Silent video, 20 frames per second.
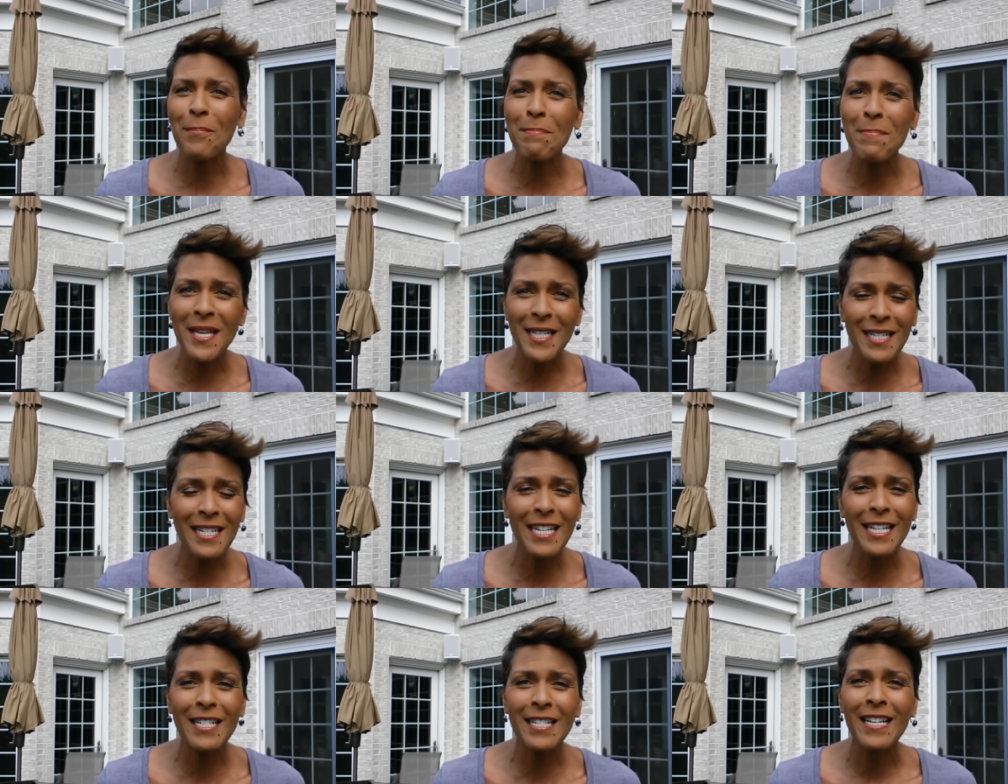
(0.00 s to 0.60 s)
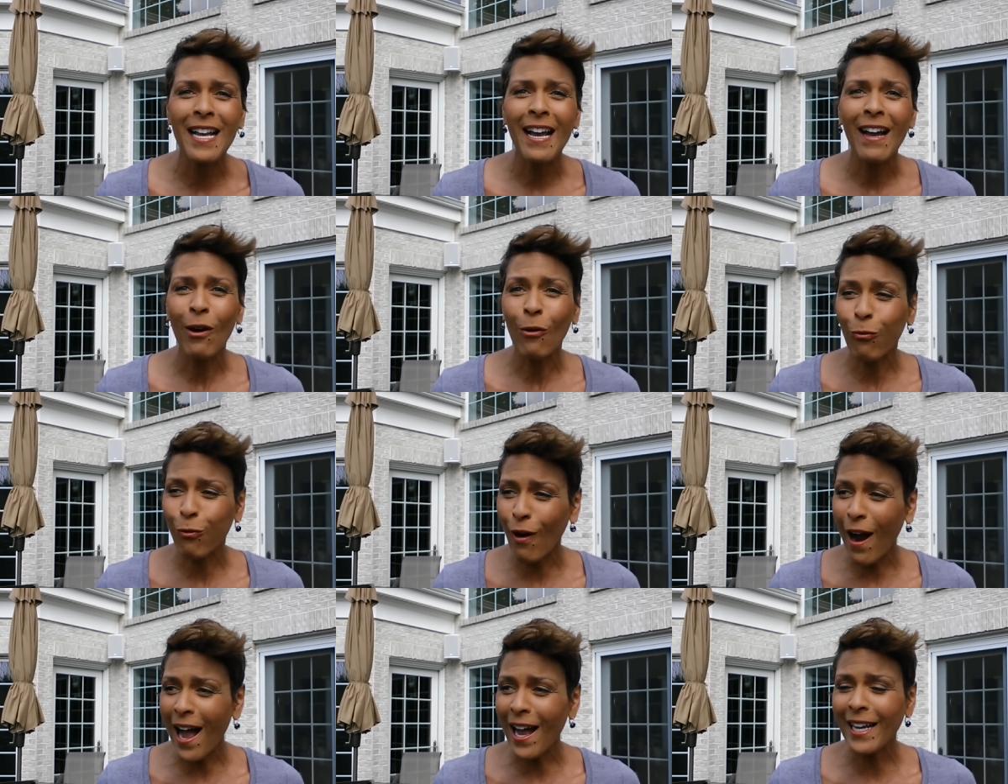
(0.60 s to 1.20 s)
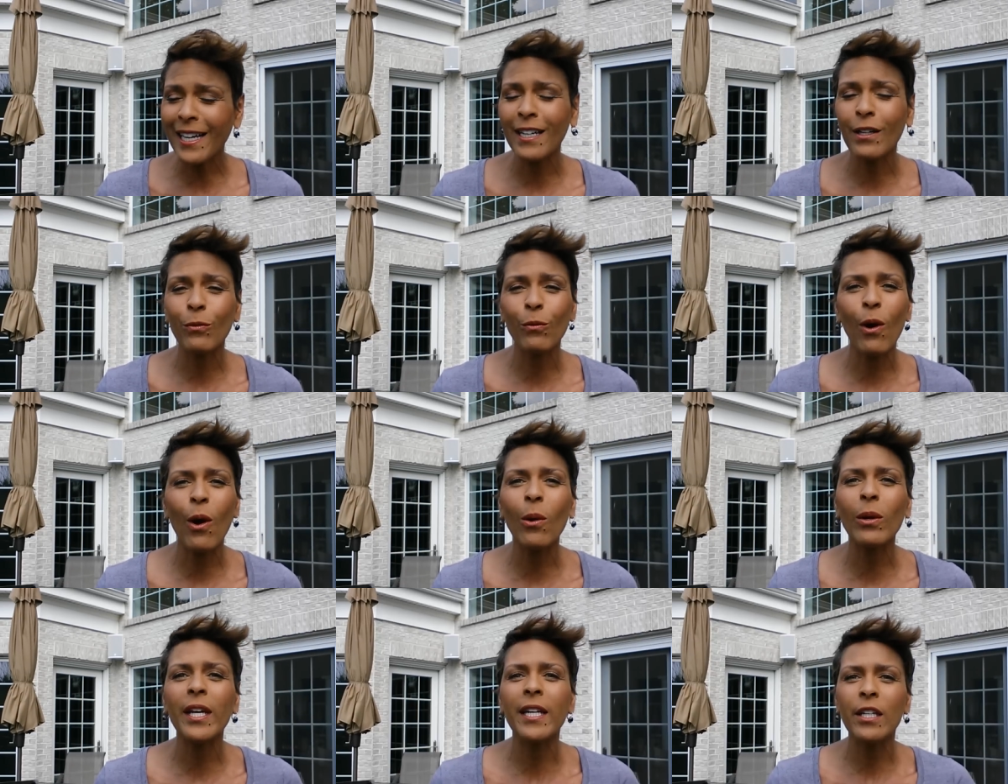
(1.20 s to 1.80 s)
business rocking and
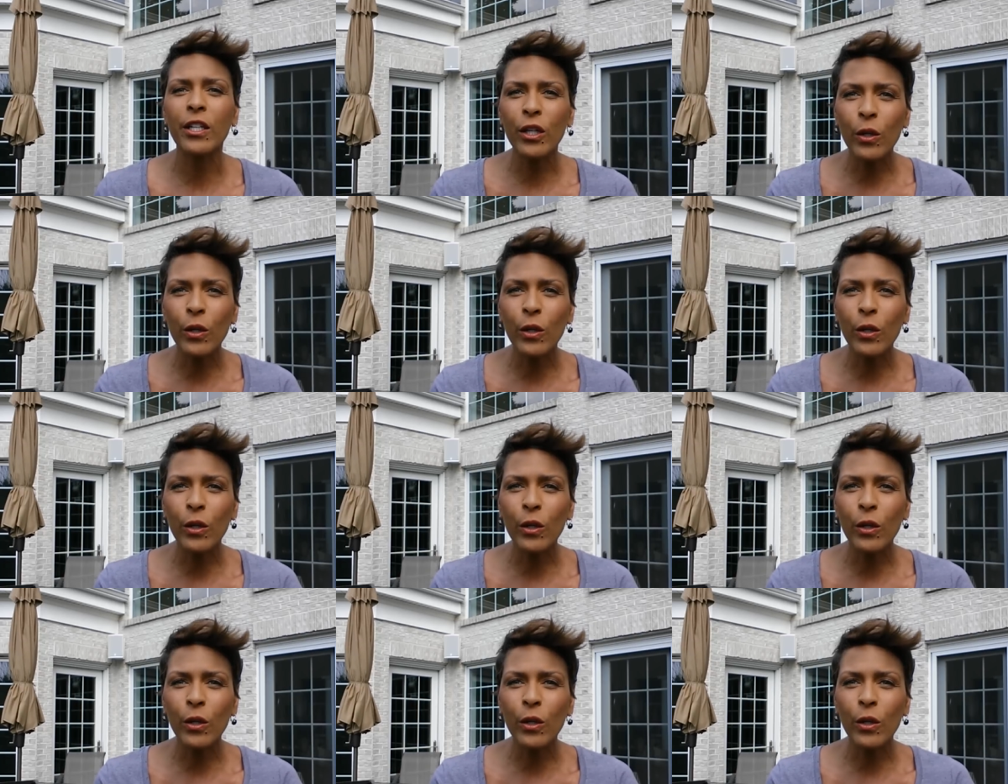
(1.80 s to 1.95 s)
rolling,